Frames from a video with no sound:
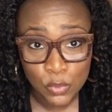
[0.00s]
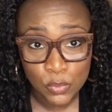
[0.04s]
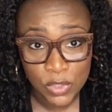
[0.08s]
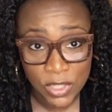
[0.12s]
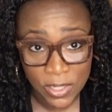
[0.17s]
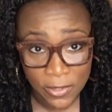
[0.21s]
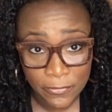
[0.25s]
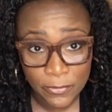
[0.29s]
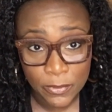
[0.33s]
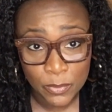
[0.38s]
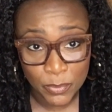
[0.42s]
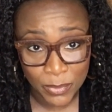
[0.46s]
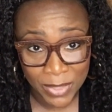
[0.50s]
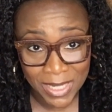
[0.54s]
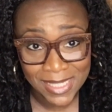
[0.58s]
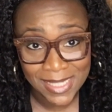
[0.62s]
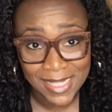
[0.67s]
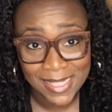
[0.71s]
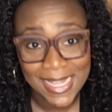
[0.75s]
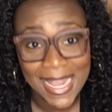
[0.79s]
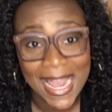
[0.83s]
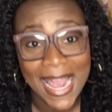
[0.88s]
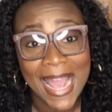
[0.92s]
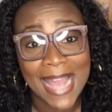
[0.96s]
different
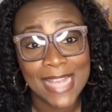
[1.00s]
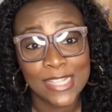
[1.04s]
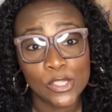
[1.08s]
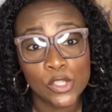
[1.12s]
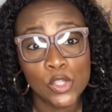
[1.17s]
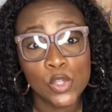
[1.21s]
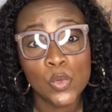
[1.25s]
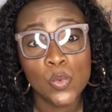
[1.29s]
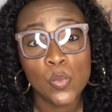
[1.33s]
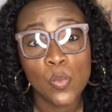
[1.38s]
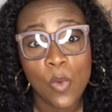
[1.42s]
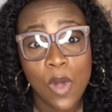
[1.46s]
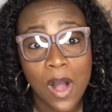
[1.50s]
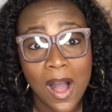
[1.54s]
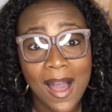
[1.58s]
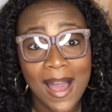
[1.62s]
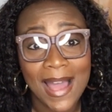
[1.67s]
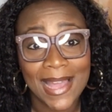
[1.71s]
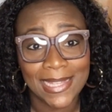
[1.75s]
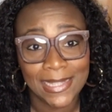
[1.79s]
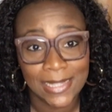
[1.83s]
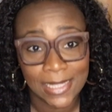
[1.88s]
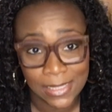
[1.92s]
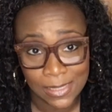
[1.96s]
reasons as to
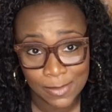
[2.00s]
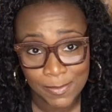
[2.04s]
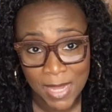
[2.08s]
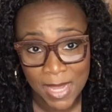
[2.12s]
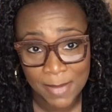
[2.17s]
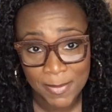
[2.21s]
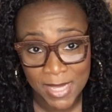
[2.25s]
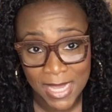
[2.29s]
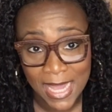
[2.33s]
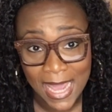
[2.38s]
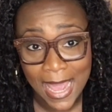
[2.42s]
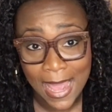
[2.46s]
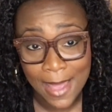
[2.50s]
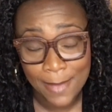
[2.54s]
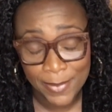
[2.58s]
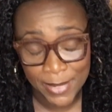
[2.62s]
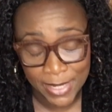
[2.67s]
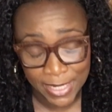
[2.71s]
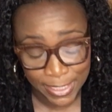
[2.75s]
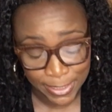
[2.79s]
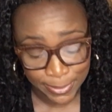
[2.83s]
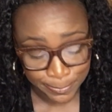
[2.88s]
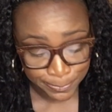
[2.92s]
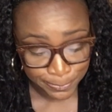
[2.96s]
why this may be
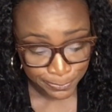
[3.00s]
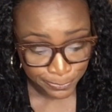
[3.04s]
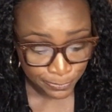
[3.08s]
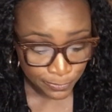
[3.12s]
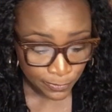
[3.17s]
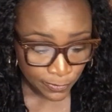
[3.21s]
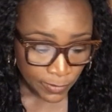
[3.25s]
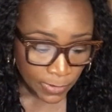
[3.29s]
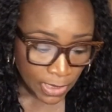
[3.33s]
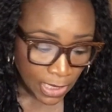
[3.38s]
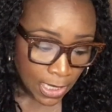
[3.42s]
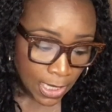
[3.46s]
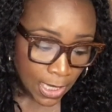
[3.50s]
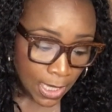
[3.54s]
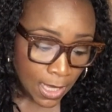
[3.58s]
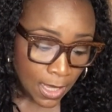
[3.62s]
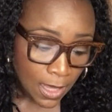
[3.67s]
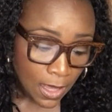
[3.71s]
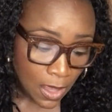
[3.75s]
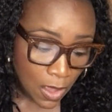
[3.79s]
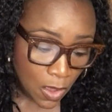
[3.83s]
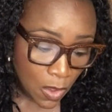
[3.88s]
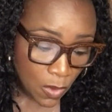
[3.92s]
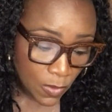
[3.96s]
happening.
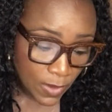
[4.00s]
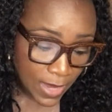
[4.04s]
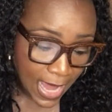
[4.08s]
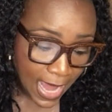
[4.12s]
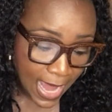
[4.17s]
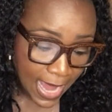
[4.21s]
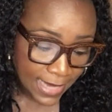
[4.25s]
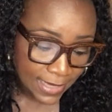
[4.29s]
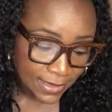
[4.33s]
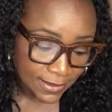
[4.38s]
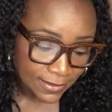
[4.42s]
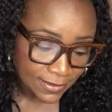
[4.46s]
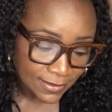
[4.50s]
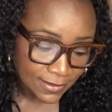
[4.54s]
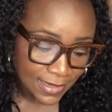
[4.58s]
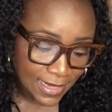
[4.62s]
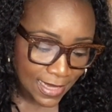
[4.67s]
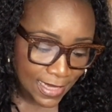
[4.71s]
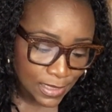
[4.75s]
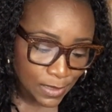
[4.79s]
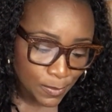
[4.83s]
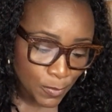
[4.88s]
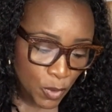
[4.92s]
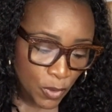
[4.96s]
Okay,
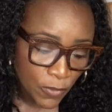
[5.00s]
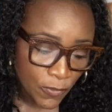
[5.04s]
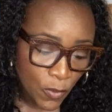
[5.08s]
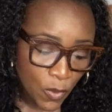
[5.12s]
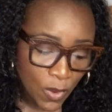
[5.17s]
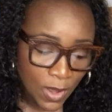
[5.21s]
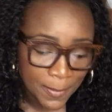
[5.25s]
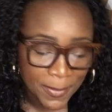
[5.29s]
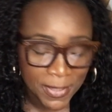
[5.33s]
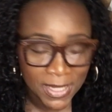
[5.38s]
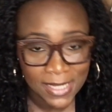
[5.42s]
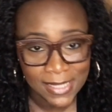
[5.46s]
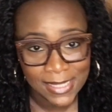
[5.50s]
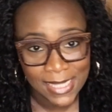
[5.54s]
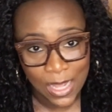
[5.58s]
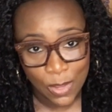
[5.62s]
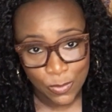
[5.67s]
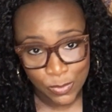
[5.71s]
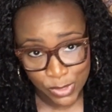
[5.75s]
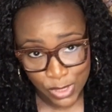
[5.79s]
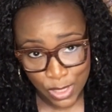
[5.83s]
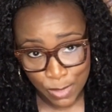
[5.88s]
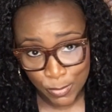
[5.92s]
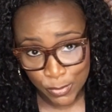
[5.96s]
let's move on because that
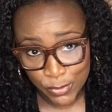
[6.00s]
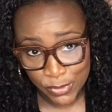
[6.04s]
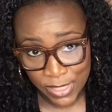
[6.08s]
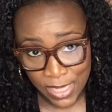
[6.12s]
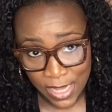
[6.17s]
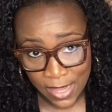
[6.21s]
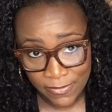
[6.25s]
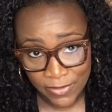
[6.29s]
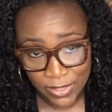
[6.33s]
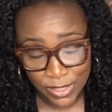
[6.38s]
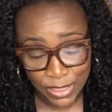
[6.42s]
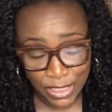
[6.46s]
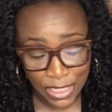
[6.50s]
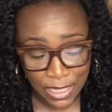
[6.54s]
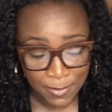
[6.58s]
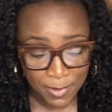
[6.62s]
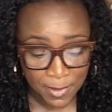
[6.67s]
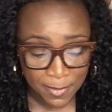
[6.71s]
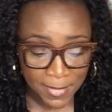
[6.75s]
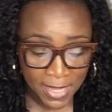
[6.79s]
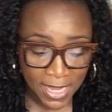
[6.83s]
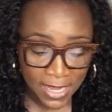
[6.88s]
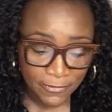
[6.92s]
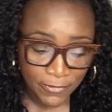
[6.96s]
was number 7,
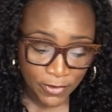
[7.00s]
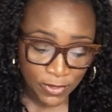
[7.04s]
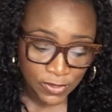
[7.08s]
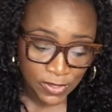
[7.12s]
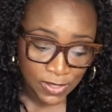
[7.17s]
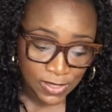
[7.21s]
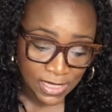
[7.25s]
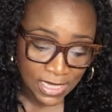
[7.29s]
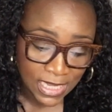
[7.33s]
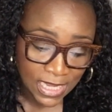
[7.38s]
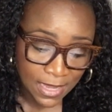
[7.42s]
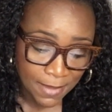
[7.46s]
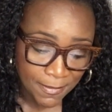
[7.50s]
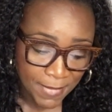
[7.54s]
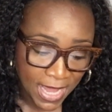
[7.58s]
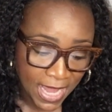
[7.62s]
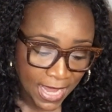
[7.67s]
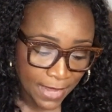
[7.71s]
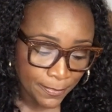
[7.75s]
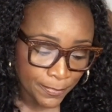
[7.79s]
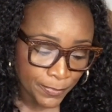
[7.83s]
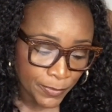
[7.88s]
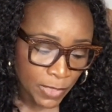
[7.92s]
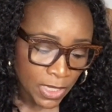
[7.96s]
MMA versus EMA.
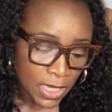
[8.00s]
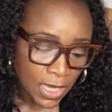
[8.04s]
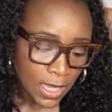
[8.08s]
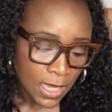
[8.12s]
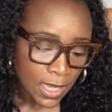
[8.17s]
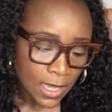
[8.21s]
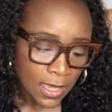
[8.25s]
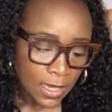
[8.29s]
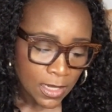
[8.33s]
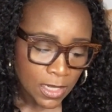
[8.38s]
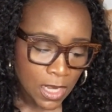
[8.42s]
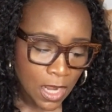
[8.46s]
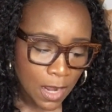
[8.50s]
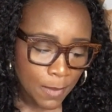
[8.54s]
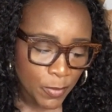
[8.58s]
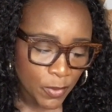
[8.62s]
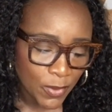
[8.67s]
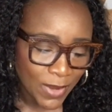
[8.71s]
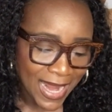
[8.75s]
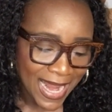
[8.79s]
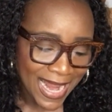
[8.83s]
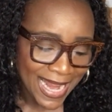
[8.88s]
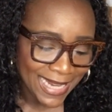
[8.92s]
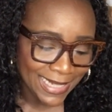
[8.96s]

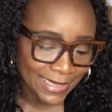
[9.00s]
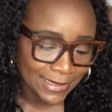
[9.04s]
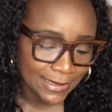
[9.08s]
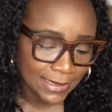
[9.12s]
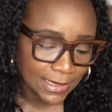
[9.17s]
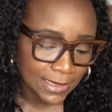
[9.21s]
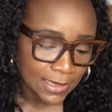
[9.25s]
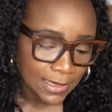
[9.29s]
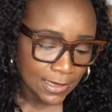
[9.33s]
Number 8.